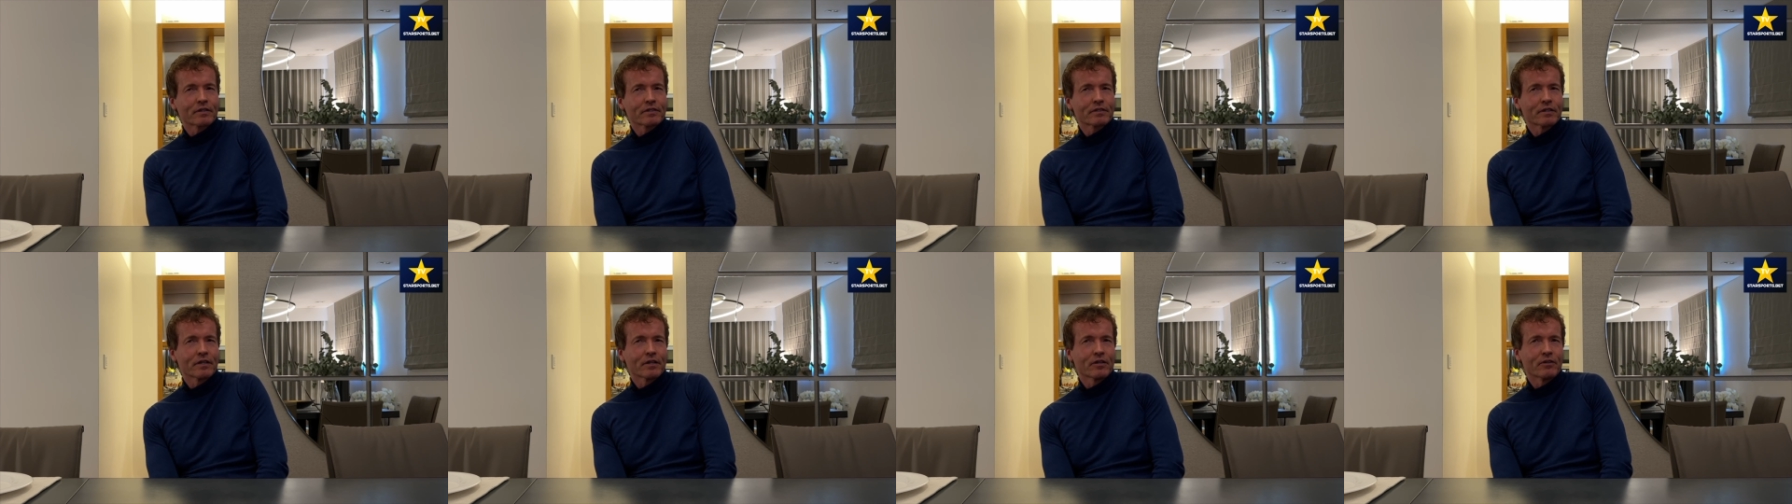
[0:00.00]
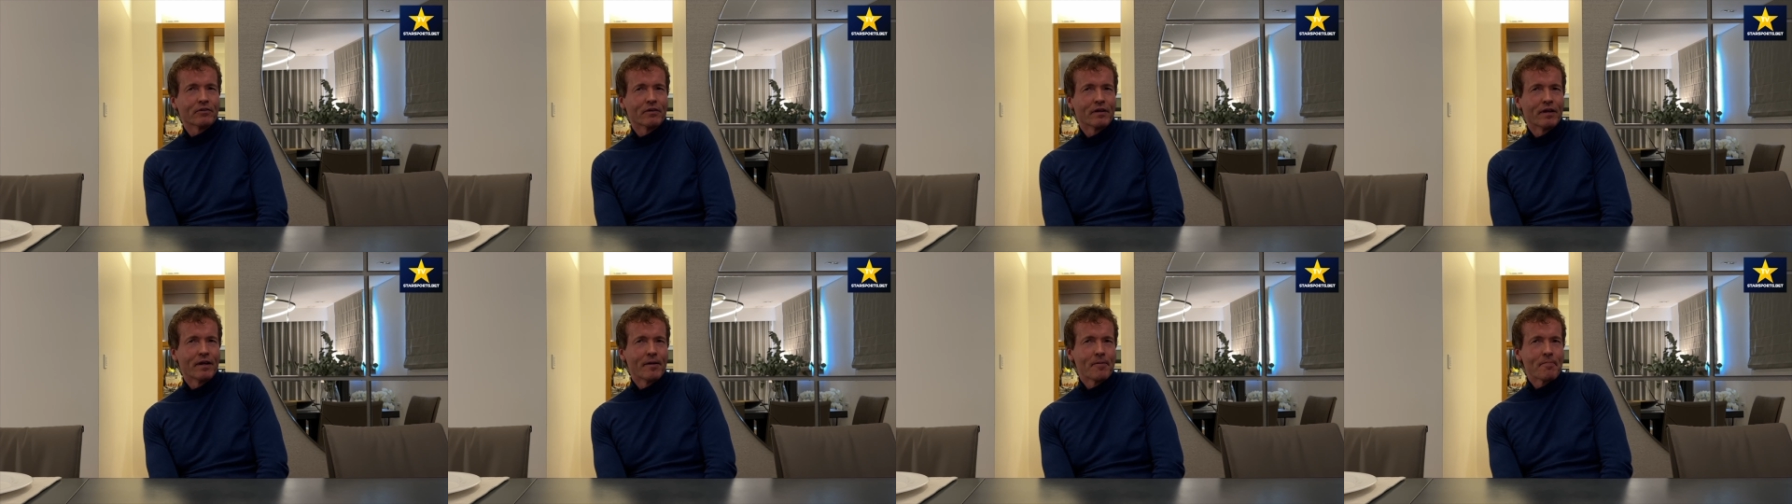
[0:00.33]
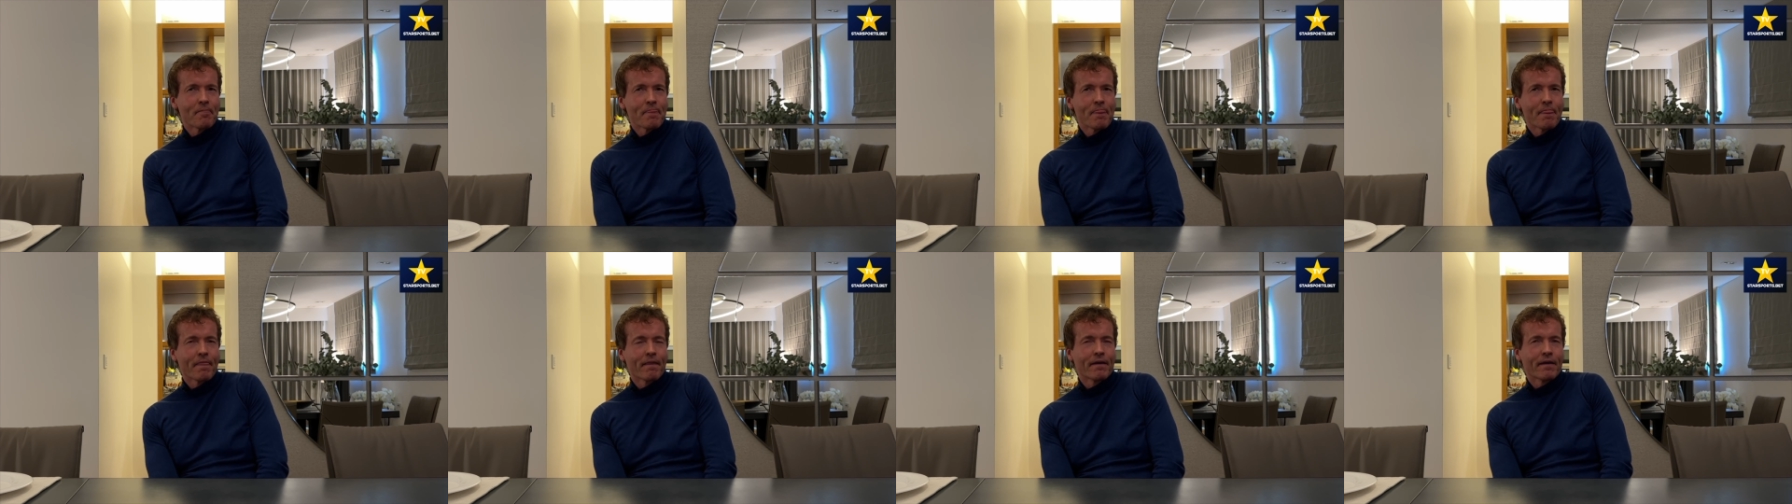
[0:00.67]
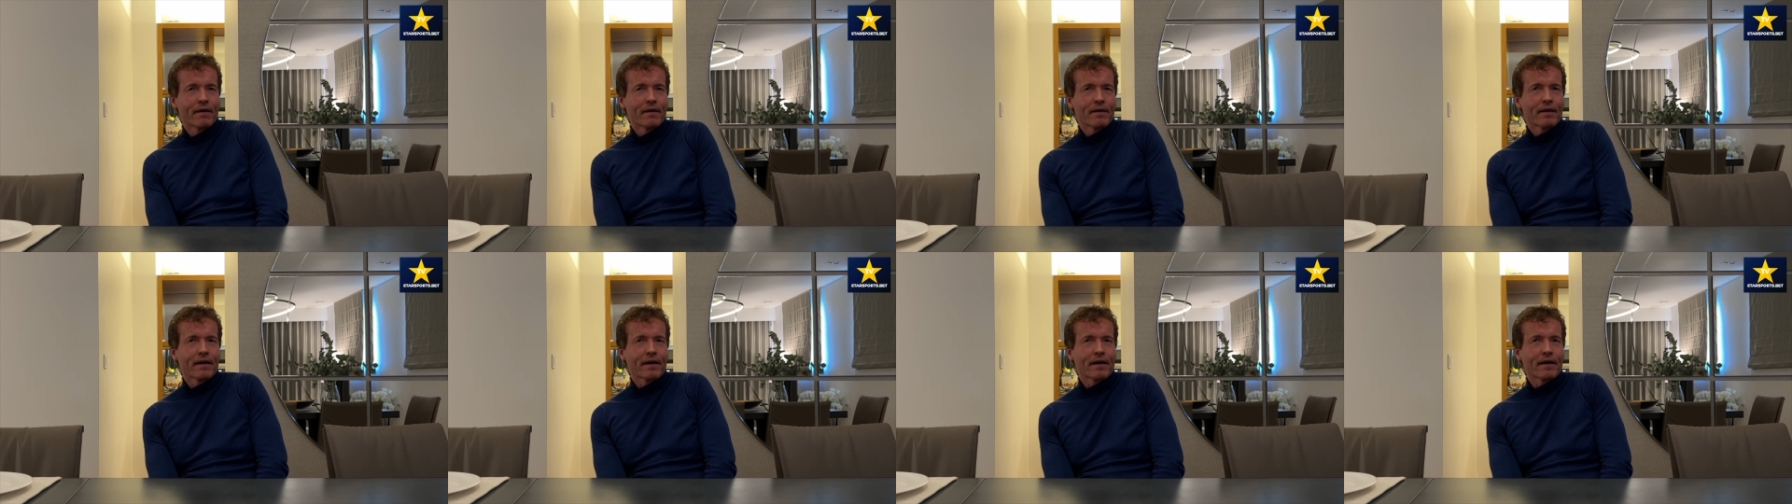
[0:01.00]
So
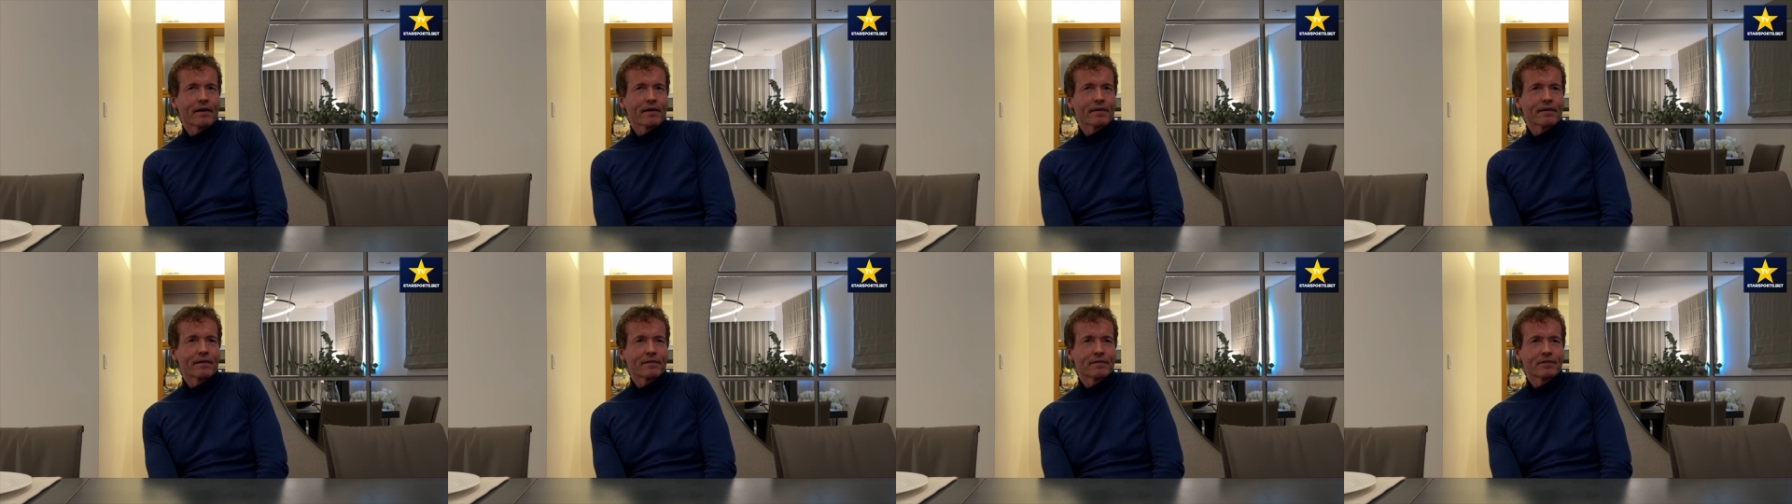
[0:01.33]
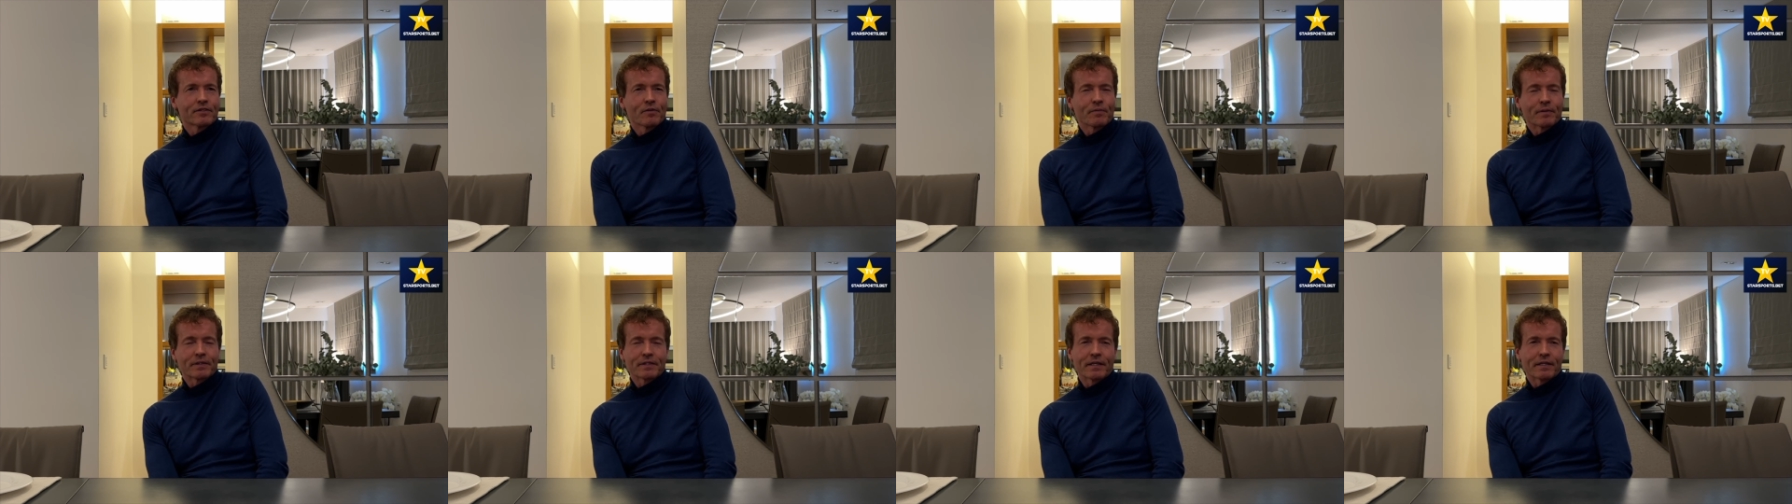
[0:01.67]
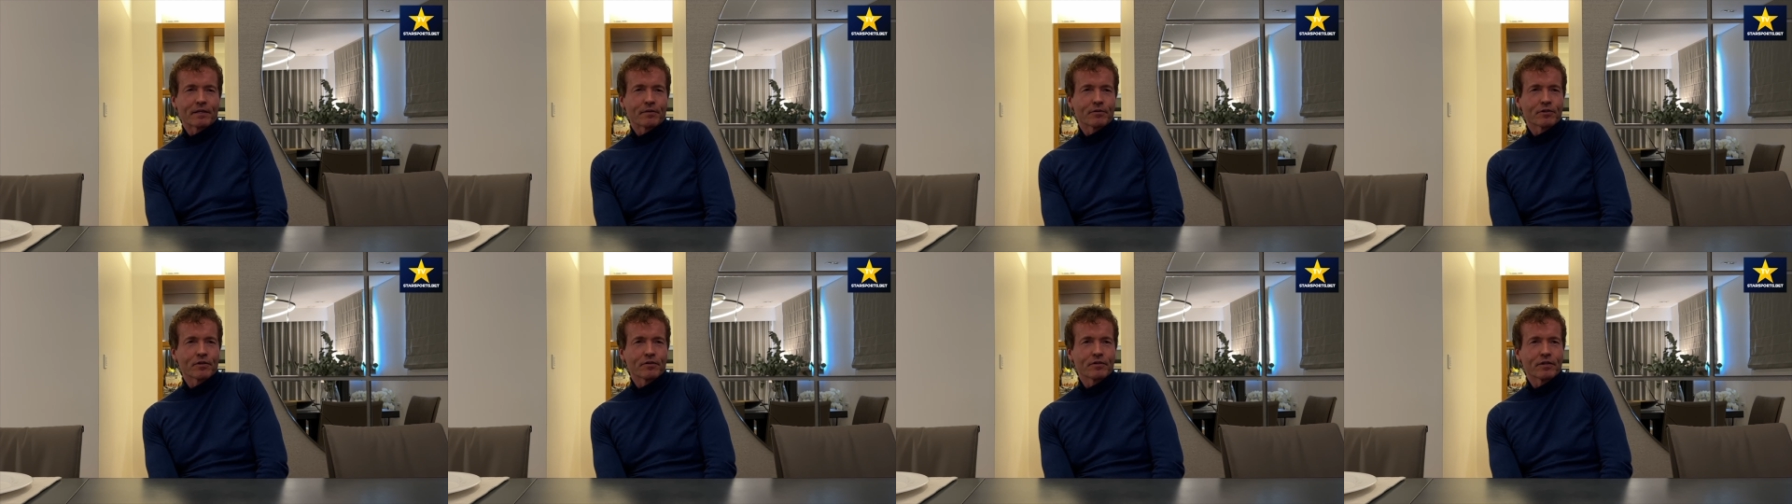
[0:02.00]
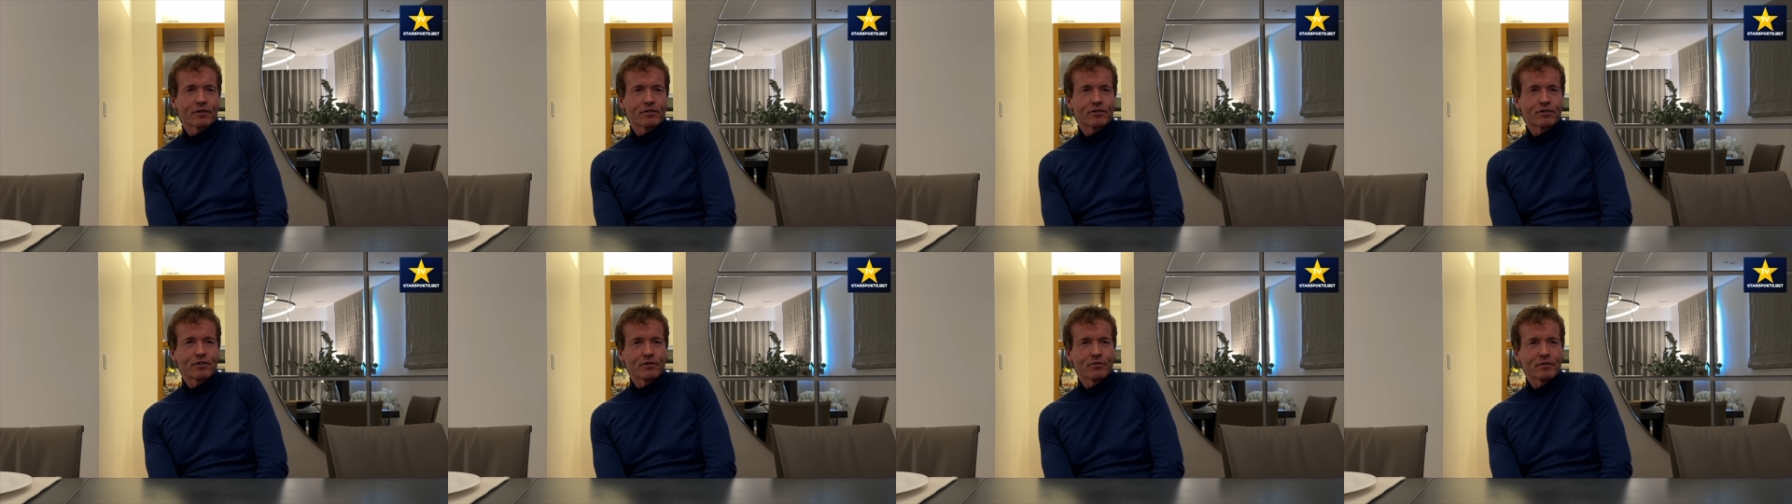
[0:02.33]
yeah, to some extent, I was only a
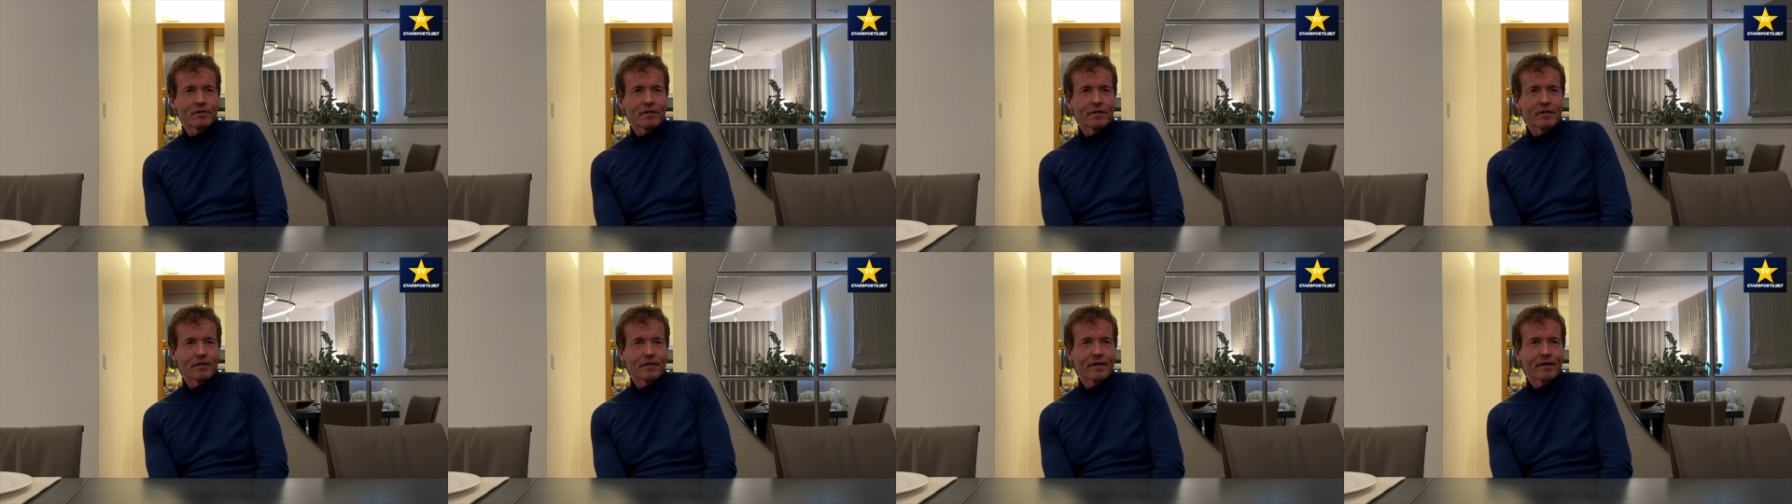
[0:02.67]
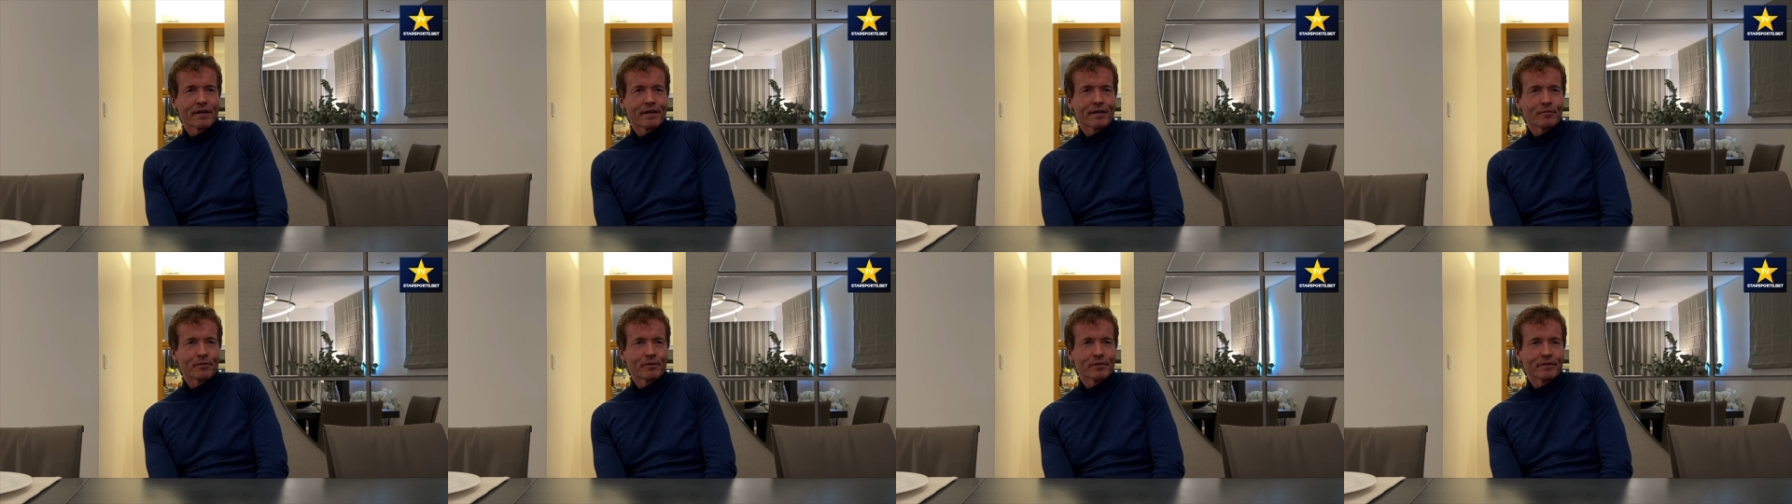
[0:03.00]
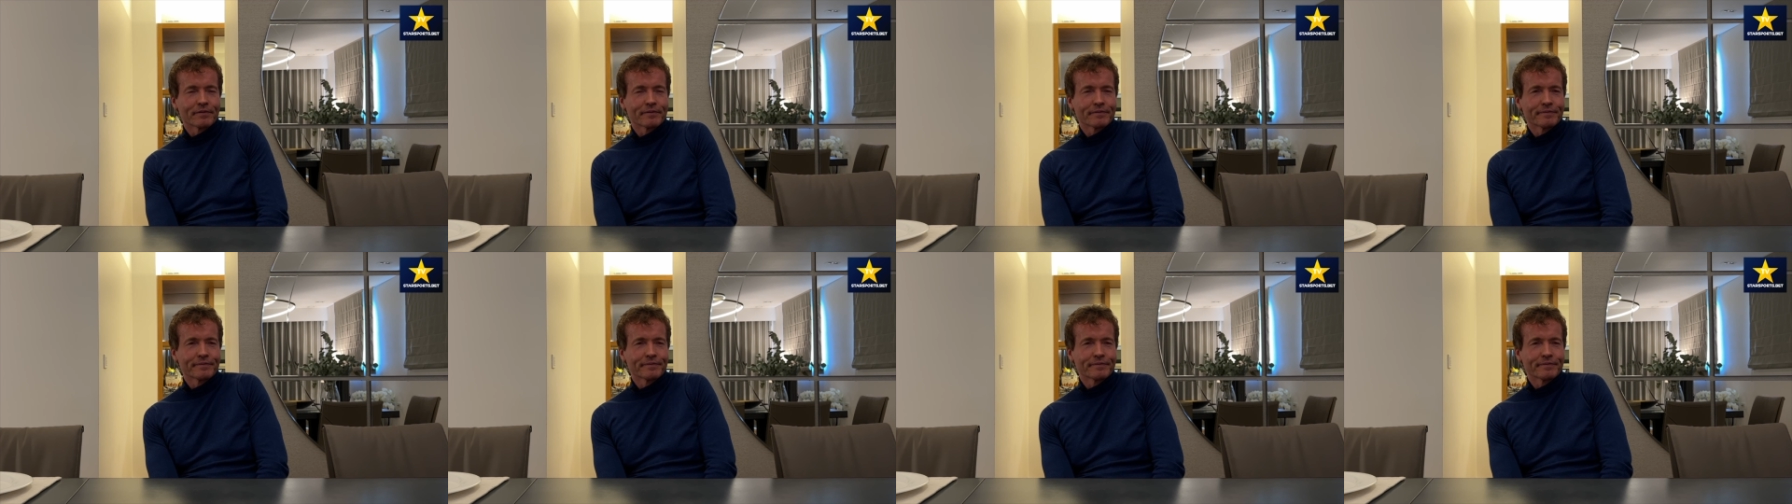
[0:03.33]
student in name. You know?